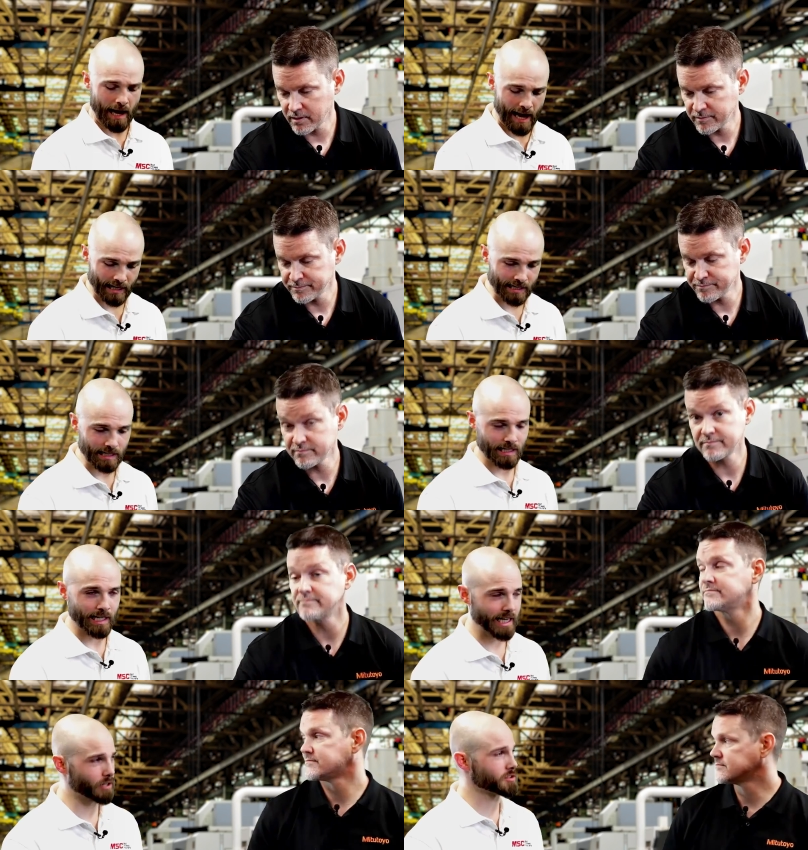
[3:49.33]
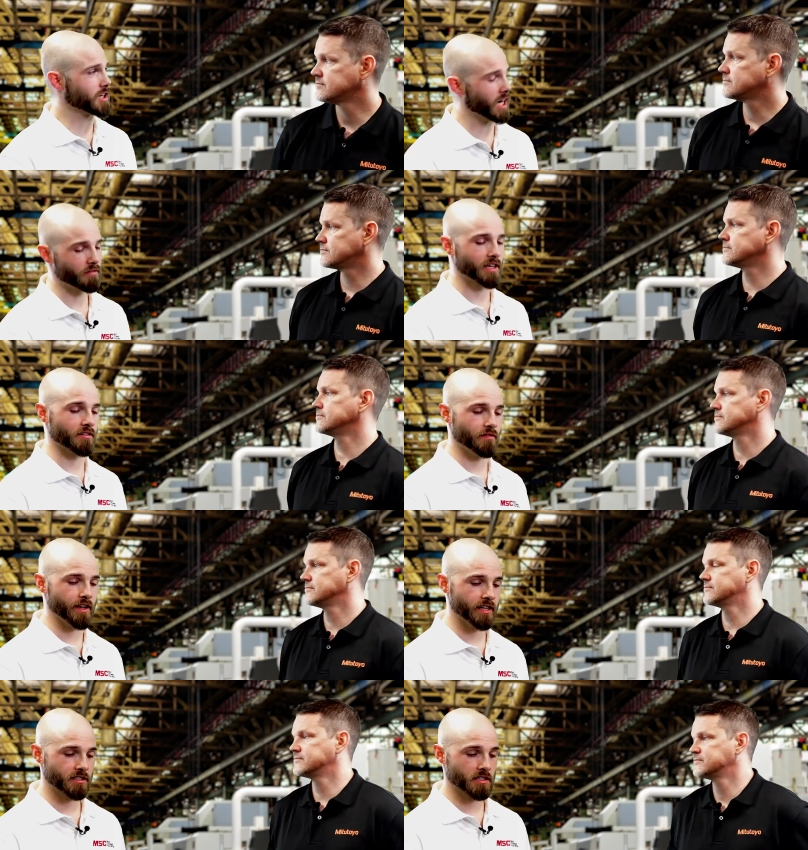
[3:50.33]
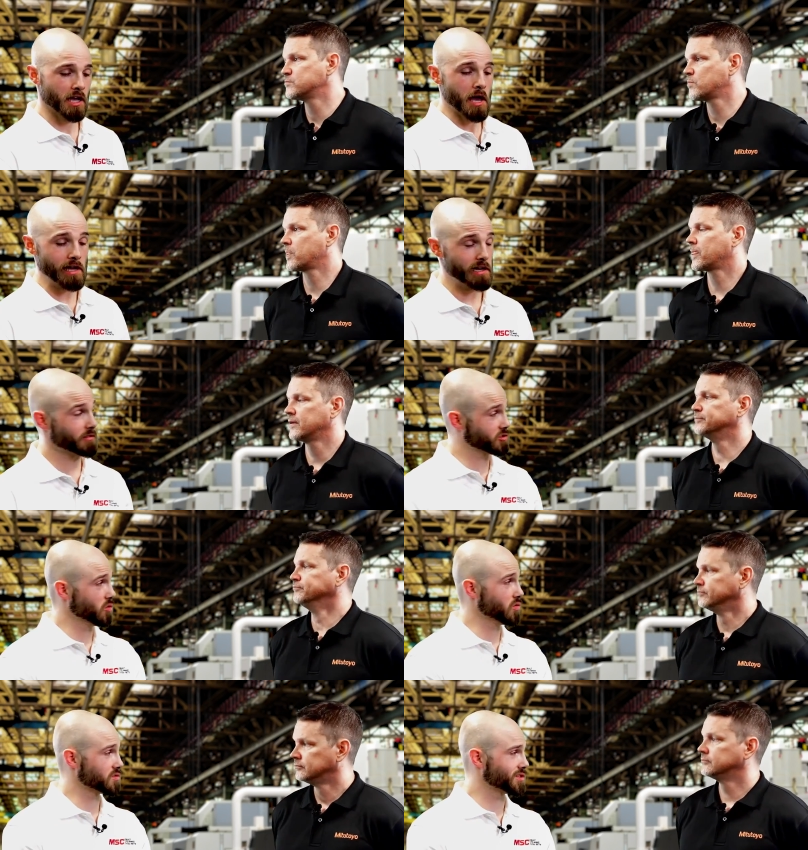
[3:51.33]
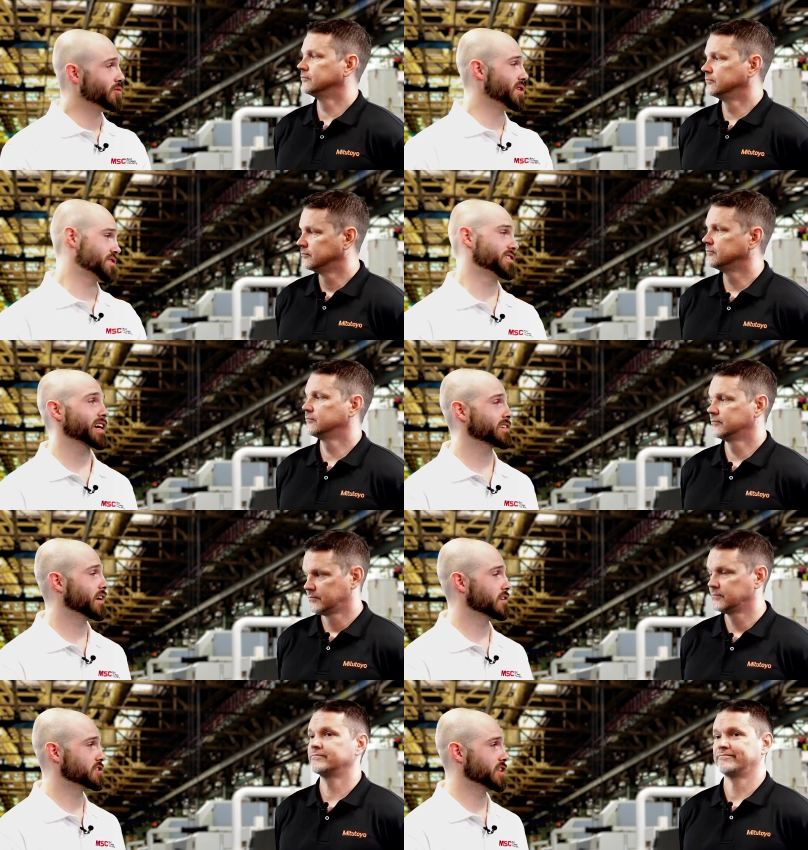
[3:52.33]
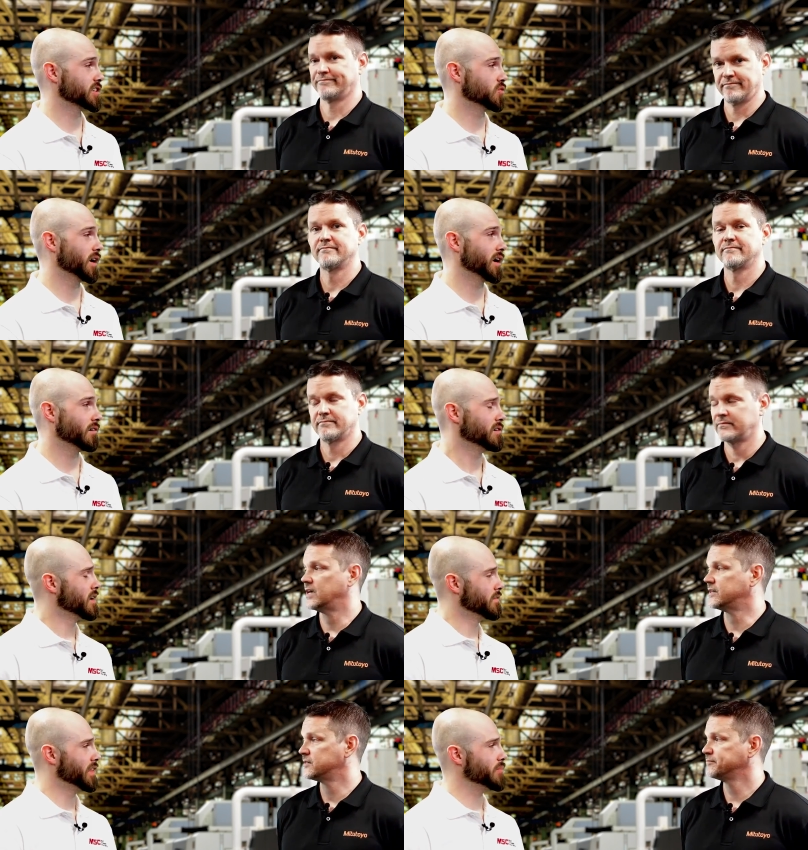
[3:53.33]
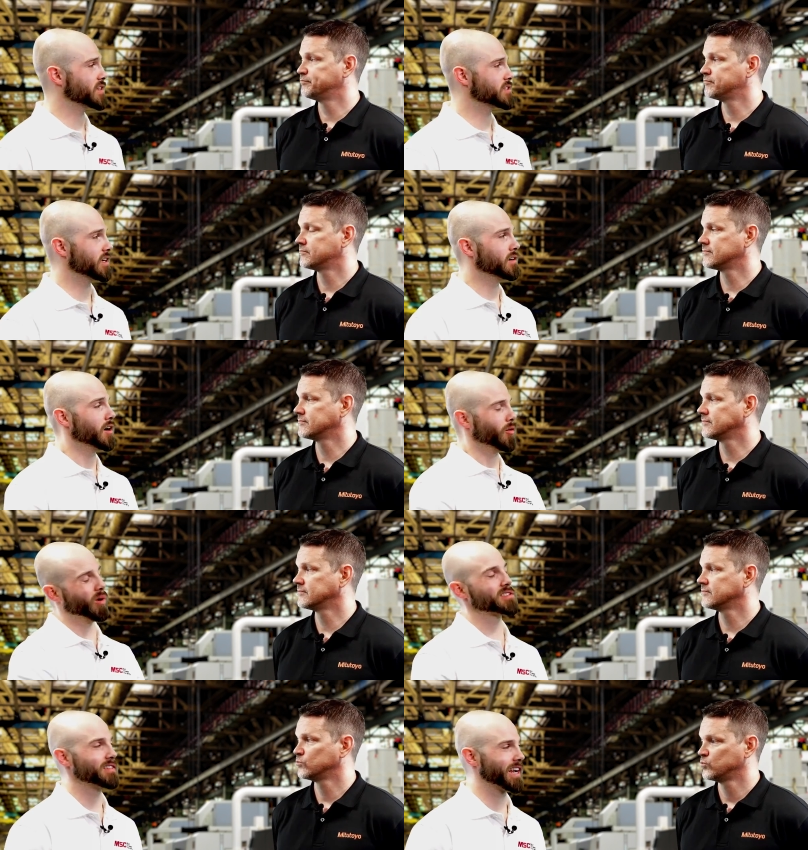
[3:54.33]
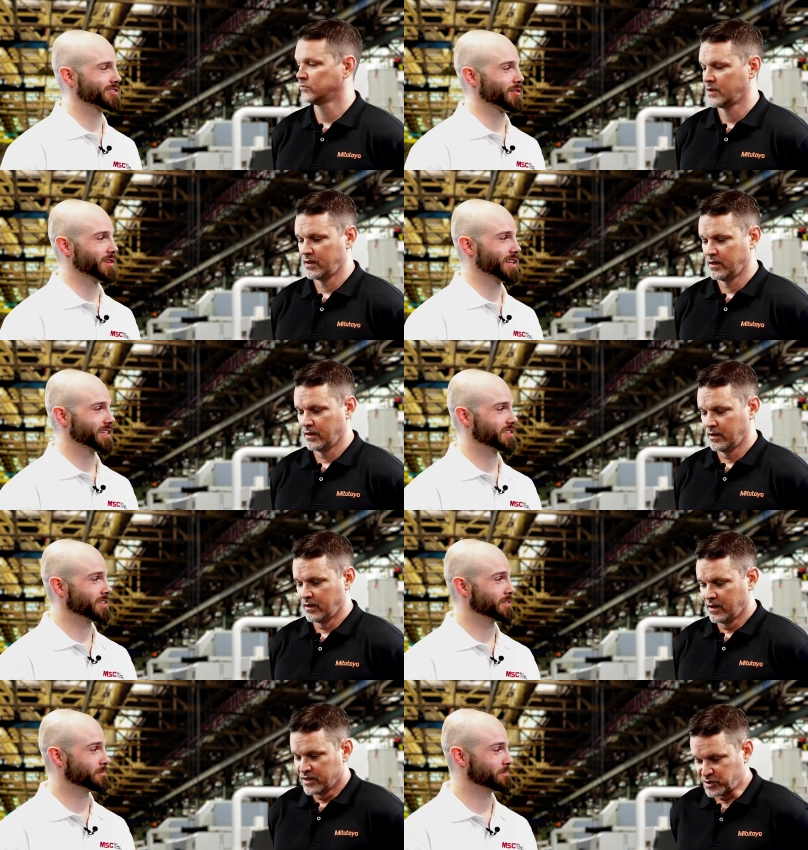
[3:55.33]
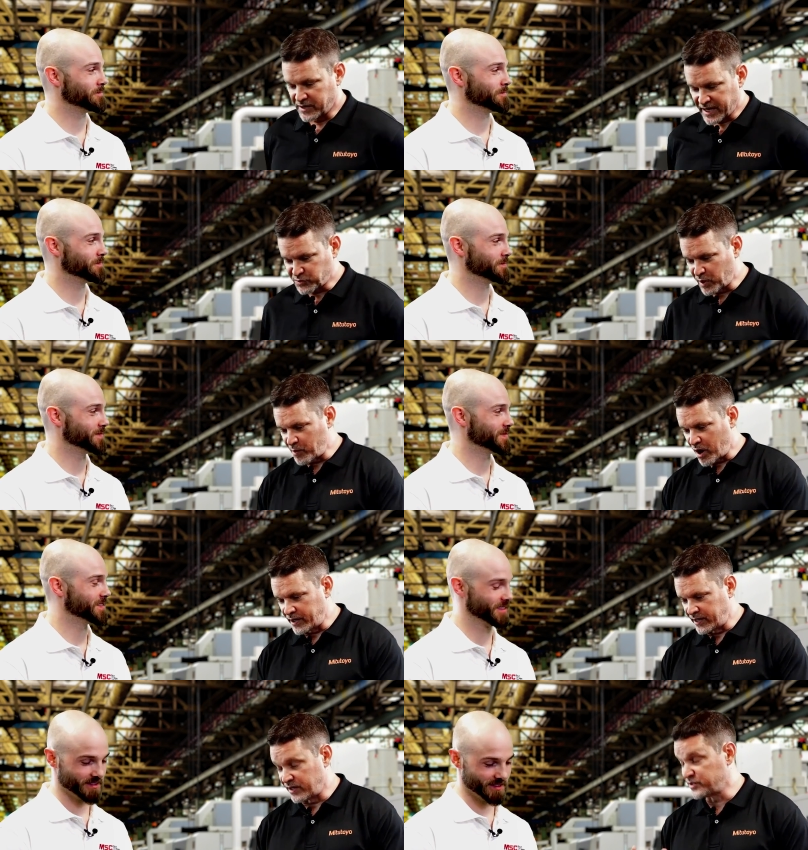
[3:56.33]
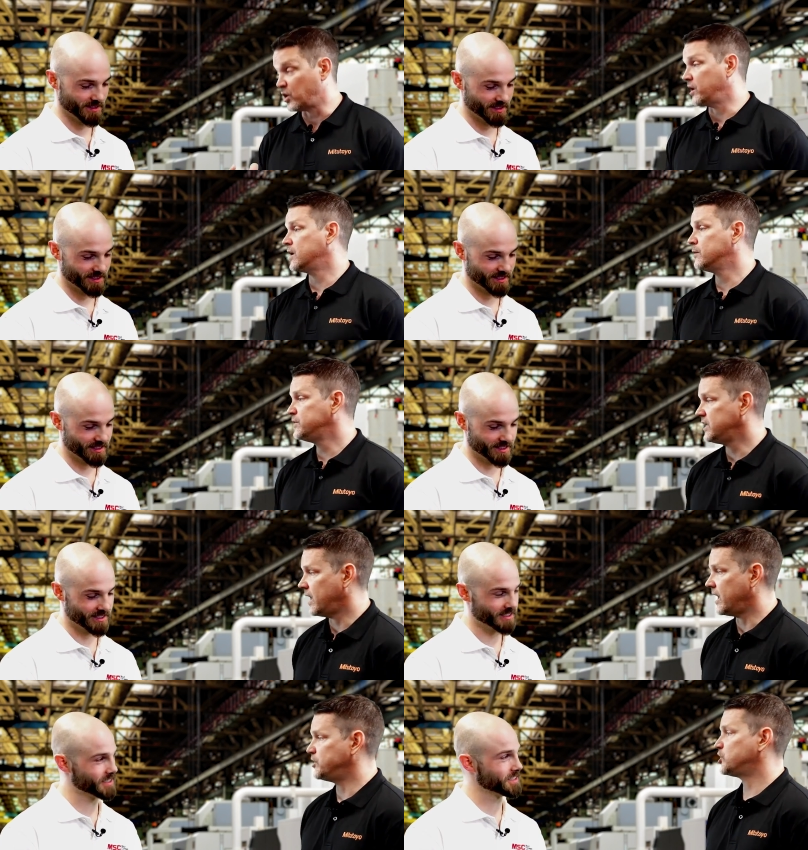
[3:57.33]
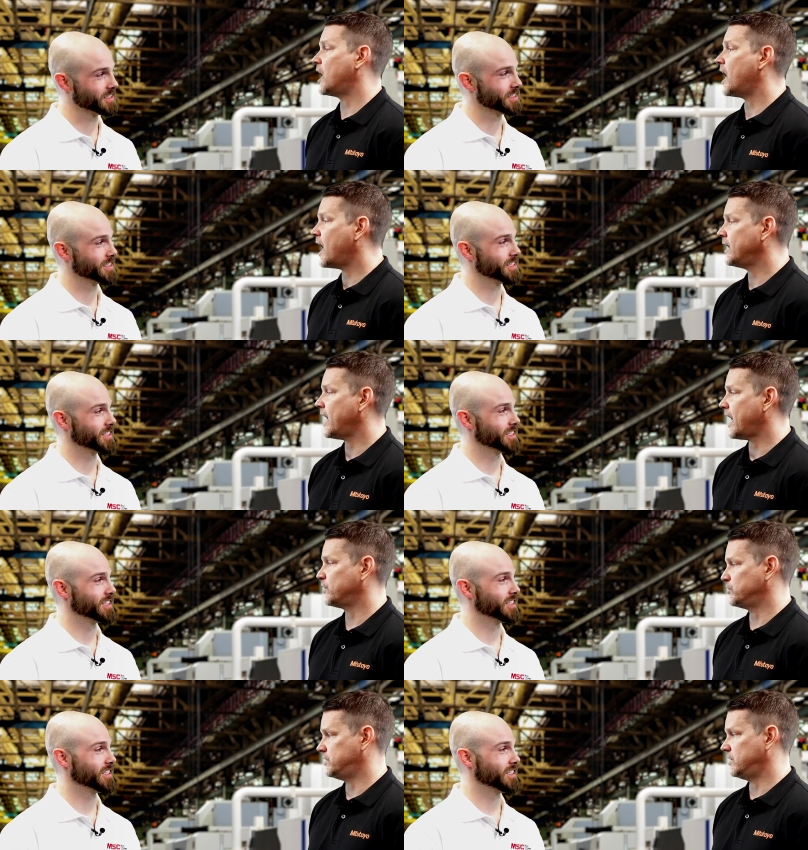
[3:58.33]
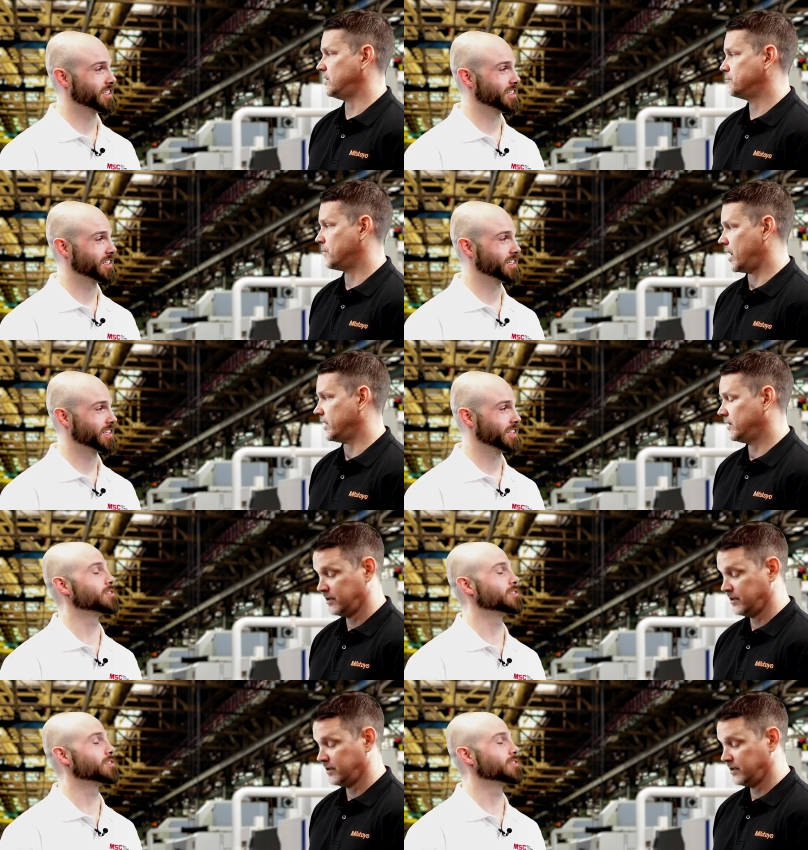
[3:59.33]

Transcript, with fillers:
Speaker 1: added layers of convenience, hitting the tools with the technology as well. Yes. That being said,
Speaker 2: what's next on the list? So the next one I brought in is our MDH high accuracy mic.